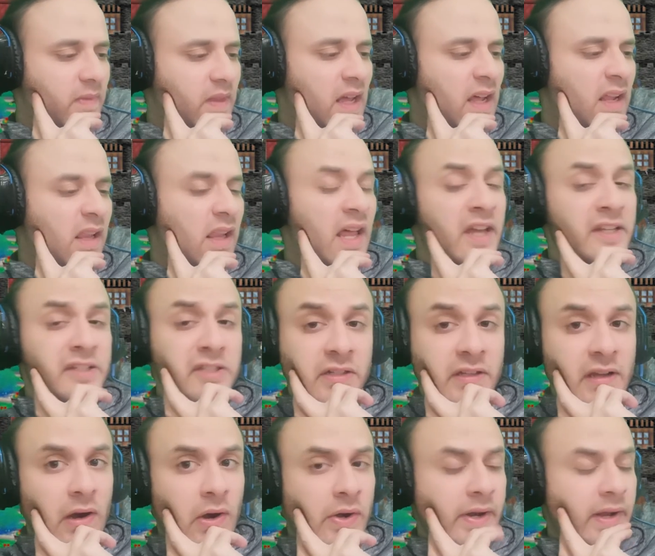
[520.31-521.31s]
a
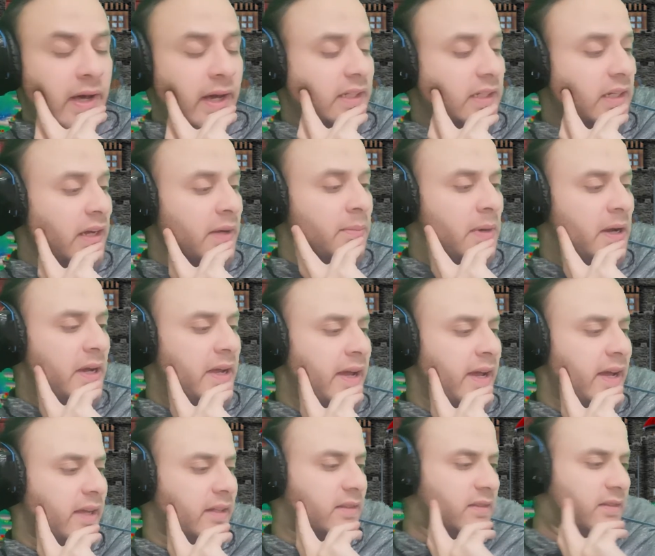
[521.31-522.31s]
legendary knight, I might
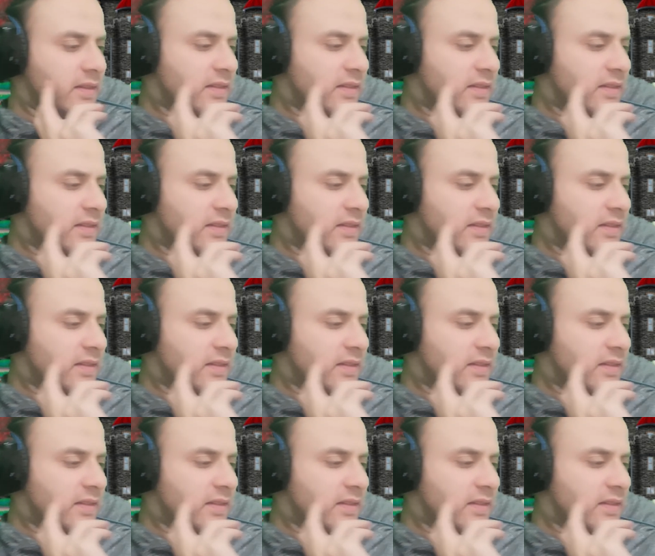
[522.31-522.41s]
add.